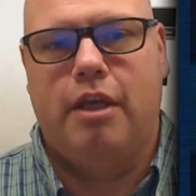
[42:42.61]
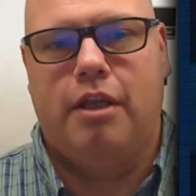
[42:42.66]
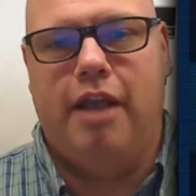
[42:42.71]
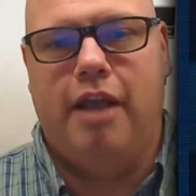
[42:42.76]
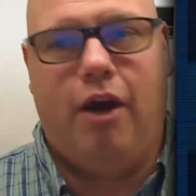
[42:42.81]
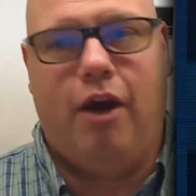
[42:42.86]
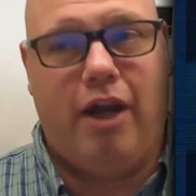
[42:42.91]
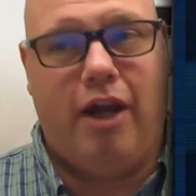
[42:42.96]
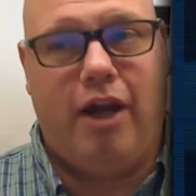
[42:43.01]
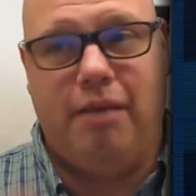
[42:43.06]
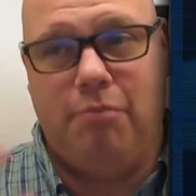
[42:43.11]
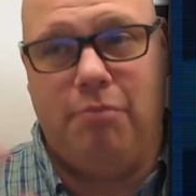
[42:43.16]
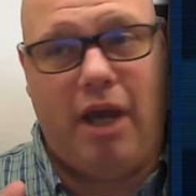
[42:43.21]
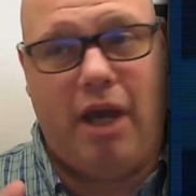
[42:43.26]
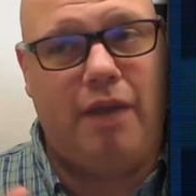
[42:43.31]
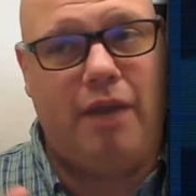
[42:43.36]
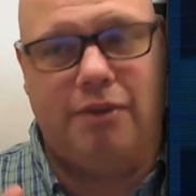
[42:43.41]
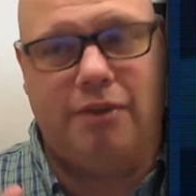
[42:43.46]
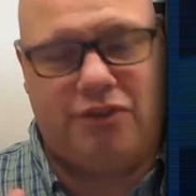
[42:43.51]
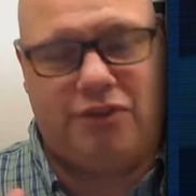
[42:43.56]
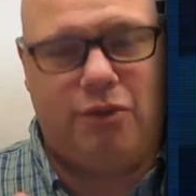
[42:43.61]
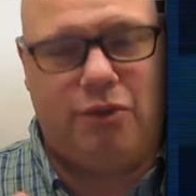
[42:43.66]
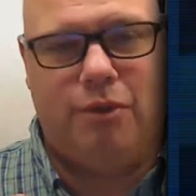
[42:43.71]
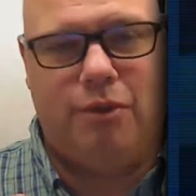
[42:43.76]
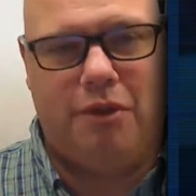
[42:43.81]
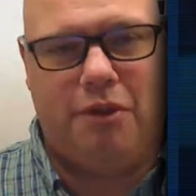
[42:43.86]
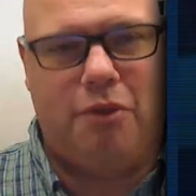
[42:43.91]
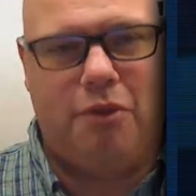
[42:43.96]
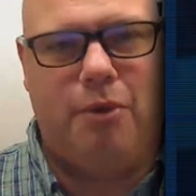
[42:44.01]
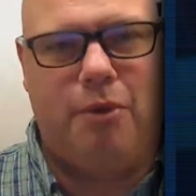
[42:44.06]
Now, I am not the
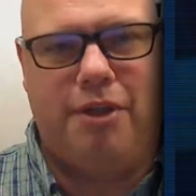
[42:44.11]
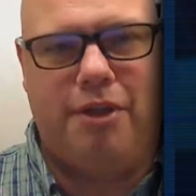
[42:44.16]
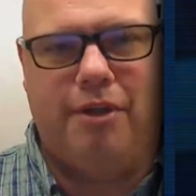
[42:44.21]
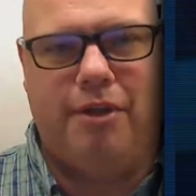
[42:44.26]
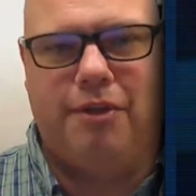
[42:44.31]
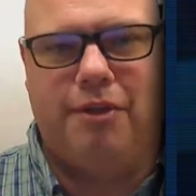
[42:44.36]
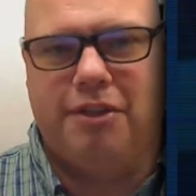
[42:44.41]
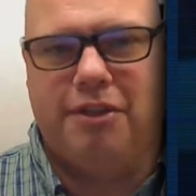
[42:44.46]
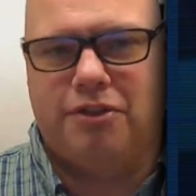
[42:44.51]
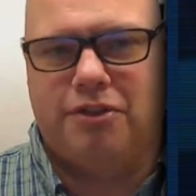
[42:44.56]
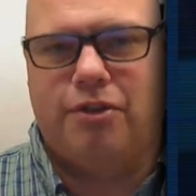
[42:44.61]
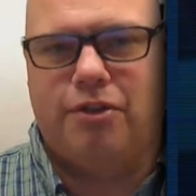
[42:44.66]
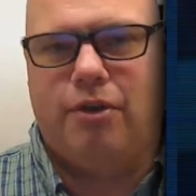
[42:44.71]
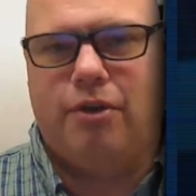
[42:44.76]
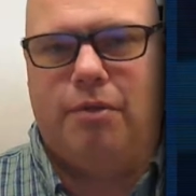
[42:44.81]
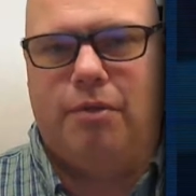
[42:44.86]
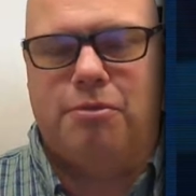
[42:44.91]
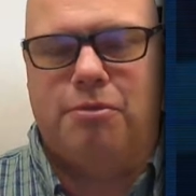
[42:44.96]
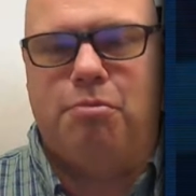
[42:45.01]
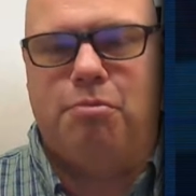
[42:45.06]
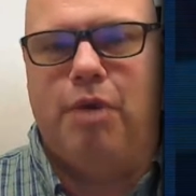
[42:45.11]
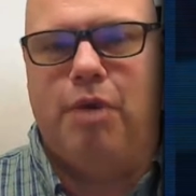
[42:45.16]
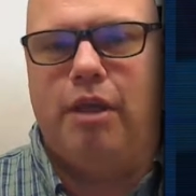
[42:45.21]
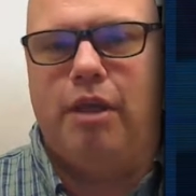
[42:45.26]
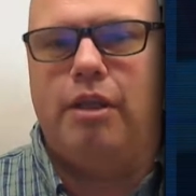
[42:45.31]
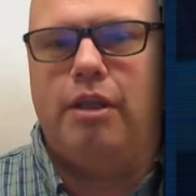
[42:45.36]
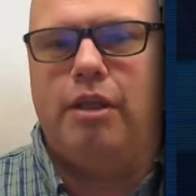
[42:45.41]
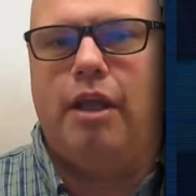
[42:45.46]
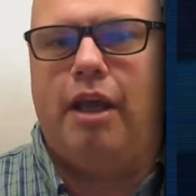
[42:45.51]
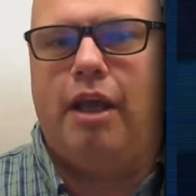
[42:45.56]
sole authority on these terms,
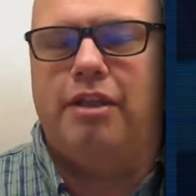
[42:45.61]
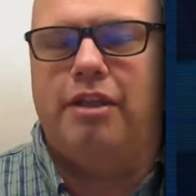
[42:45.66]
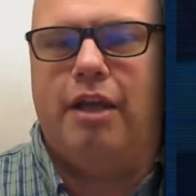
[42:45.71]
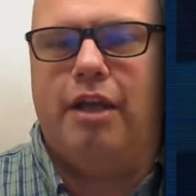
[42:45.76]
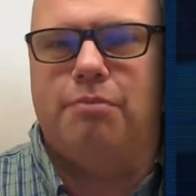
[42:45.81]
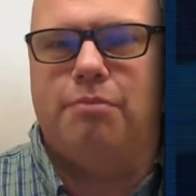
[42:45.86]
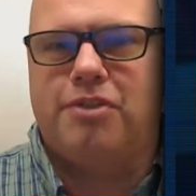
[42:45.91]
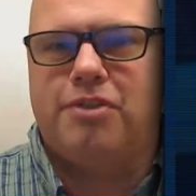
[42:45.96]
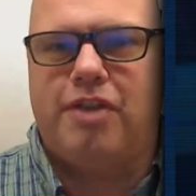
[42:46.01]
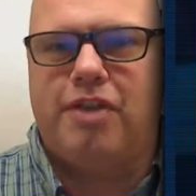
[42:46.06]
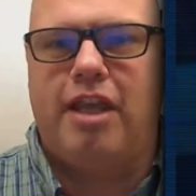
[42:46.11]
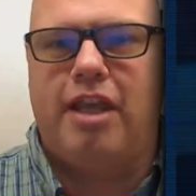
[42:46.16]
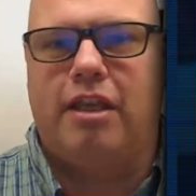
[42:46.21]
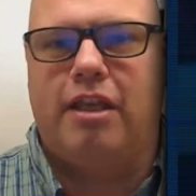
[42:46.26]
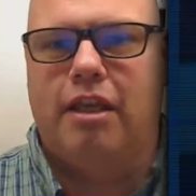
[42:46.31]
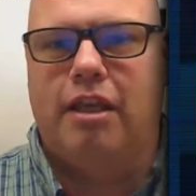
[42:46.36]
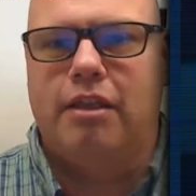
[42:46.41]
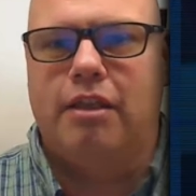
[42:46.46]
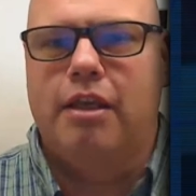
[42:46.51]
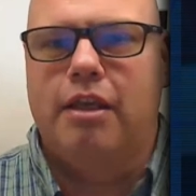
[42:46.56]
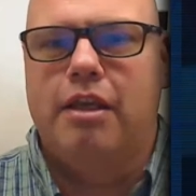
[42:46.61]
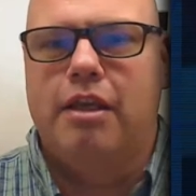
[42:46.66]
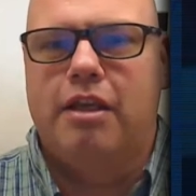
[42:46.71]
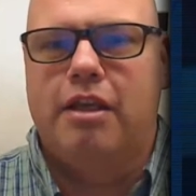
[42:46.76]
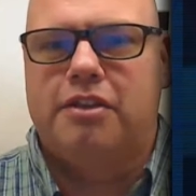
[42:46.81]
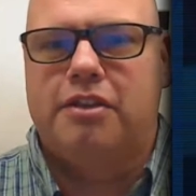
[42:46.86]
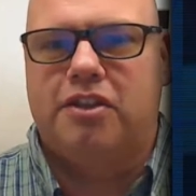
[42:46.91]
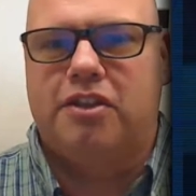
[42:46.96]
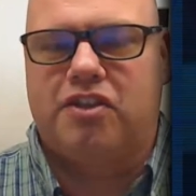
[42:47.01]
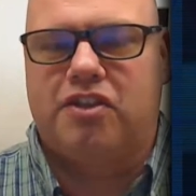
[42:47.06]
but I'm saying it
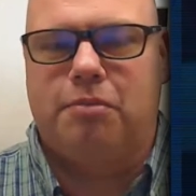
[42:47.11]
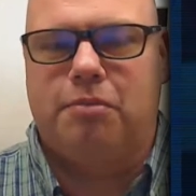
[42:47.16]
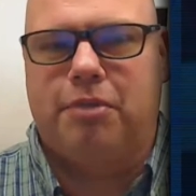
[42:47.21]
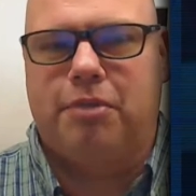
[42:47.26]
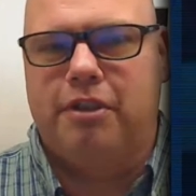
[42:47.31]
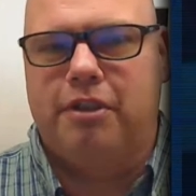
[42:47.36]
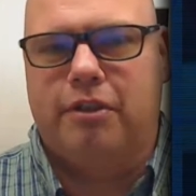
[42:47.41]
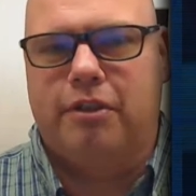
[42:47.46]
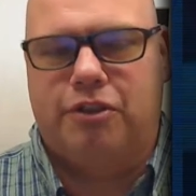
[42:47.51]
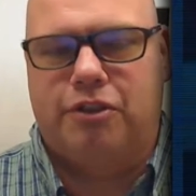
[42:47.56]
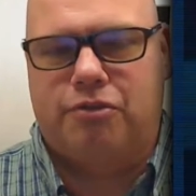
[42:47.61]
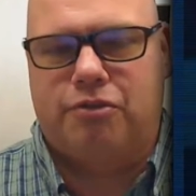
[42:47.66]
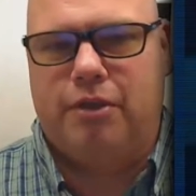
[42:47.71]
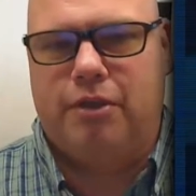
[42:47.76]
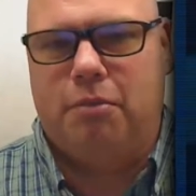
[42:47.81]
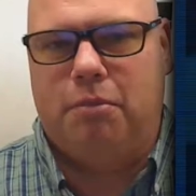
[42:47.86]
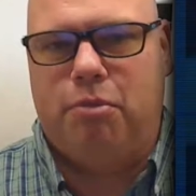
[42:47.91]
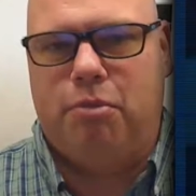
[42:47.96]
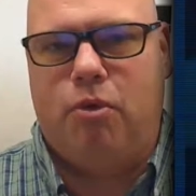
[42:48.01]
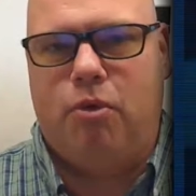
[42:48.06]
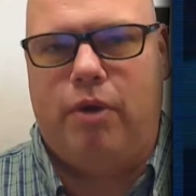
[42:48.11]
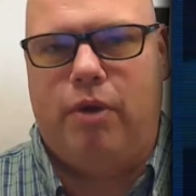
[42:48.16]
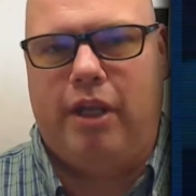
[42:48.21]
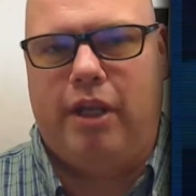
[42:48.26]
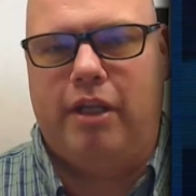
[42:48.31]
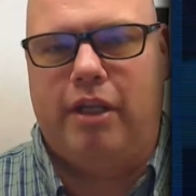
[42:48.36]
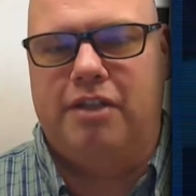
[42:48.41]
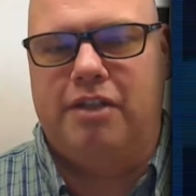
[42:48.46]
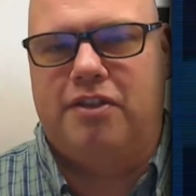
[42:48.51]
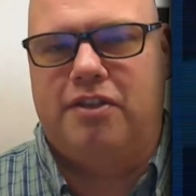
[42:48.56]
to simply illustrate a
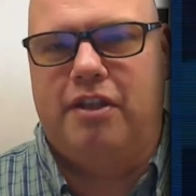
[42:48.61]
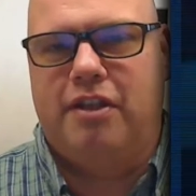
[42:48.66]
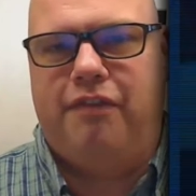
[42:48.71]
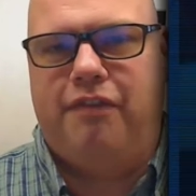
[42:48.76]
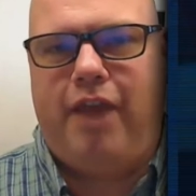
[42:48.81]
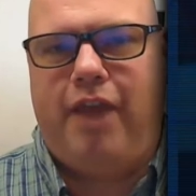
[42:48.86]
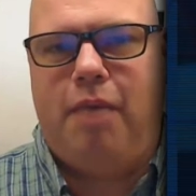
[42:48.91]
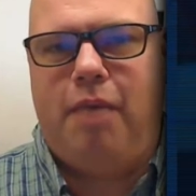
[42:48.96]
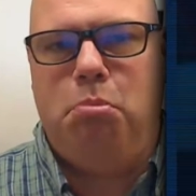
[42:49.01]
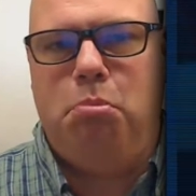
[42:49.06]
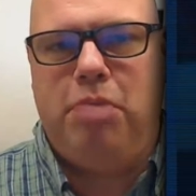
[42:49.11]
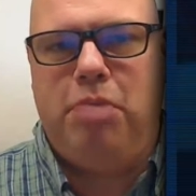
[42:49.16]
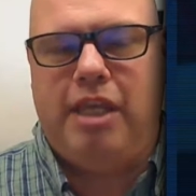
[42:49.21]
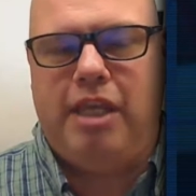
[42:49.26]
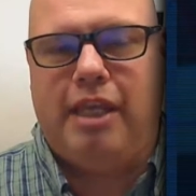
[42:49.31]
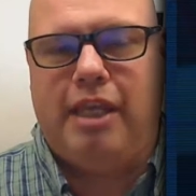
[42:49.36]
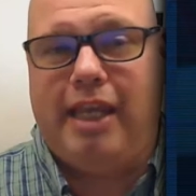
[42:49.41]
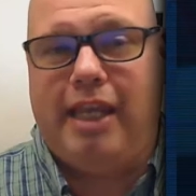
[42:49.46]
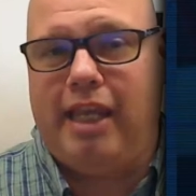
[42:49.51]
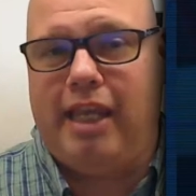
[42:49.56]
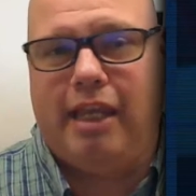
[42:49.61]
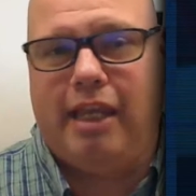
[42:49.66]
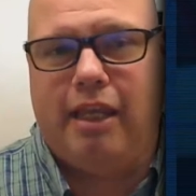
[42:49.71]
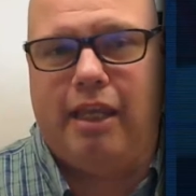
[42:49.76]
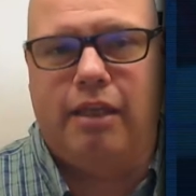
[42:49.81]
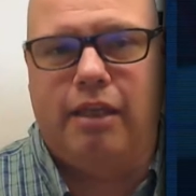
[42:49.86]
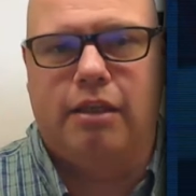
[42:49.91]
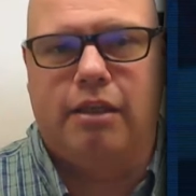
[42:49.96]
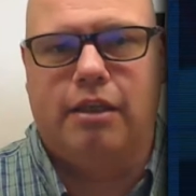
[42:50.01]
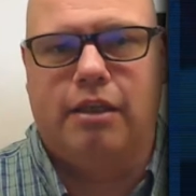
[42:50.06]
point, is that if
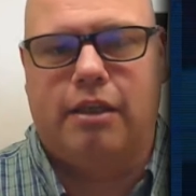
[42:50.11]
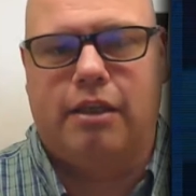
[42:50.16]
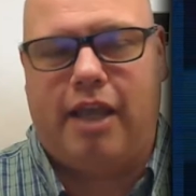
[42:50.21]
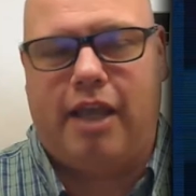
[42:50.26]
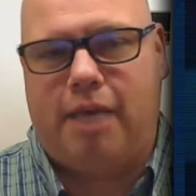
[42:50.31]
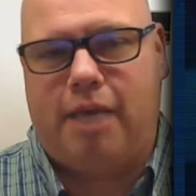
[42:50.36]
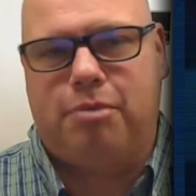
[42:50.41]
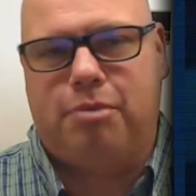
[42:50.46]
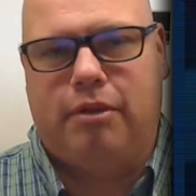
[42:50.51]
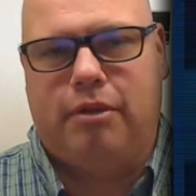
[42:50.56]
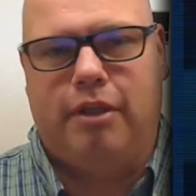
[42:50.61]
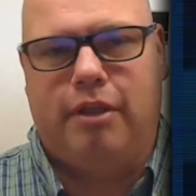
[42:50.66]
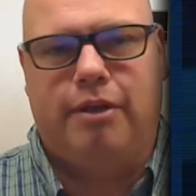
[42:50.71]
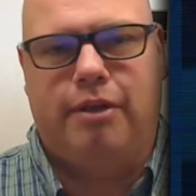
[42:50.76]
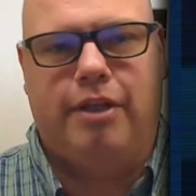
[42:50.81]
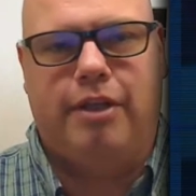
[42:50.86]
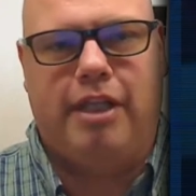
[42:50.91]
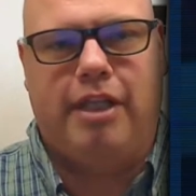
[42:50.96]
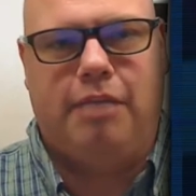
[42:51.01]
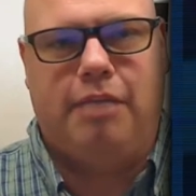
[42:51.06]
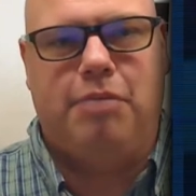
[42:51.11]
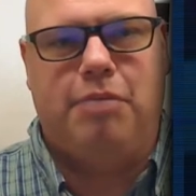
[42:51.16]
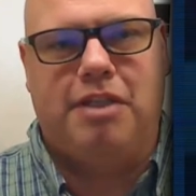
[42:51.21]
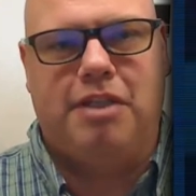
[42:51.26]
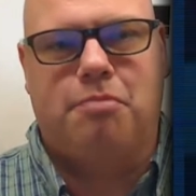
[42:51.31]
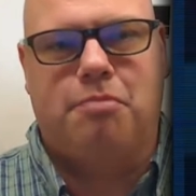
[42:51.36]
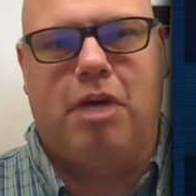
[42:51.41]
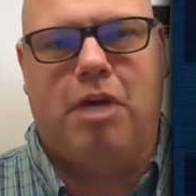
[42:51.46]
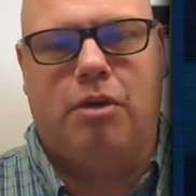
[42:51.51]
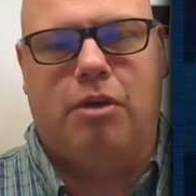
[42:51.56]
MBE, capital letter E,
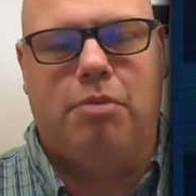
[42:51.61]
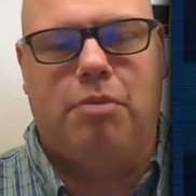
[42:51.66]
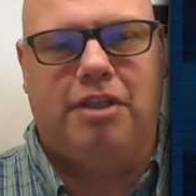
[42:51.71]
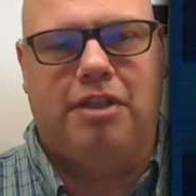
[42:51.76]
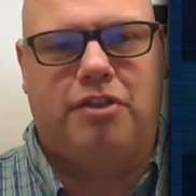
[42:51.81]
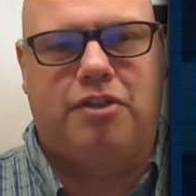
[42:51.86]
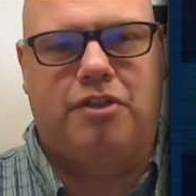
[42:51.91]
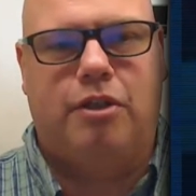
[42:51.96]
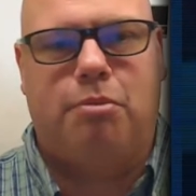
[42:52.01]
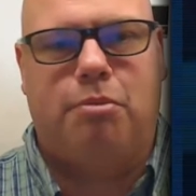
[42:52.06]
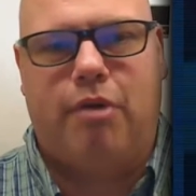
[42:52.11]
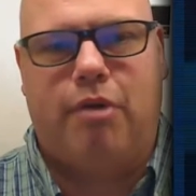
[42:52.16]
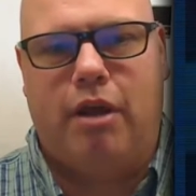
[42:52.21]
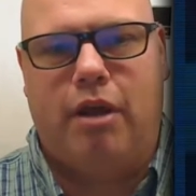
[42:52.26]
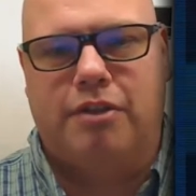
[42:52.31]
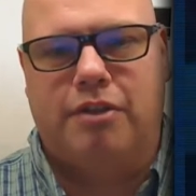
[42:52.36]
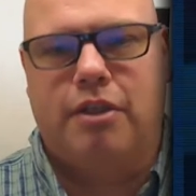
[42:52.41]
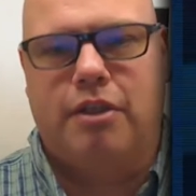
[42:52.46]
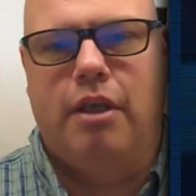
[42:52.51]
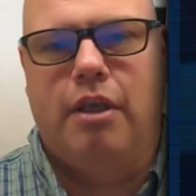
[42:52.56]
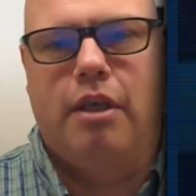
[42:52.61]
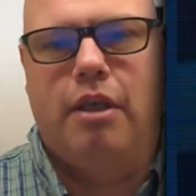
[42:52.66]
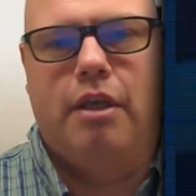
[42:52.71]
means model-based enterprise,